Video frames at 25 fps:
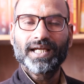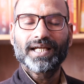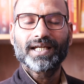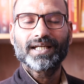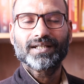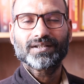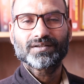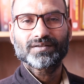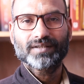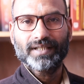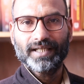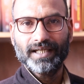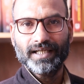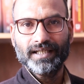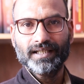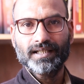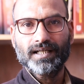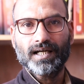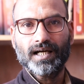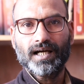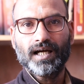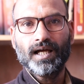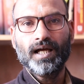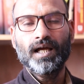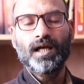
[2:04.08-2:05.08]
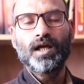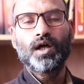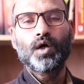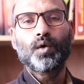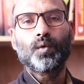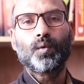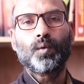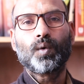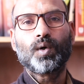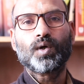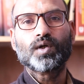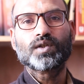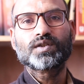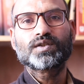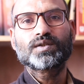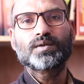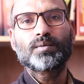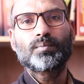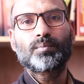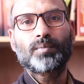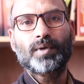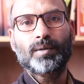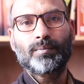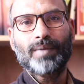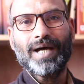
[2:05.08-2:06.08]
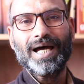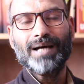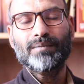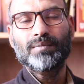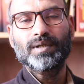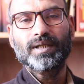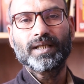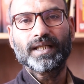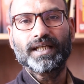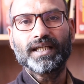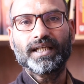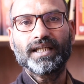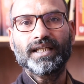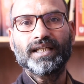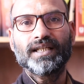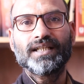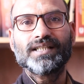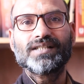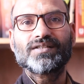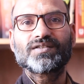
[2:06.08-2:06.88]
His era was probably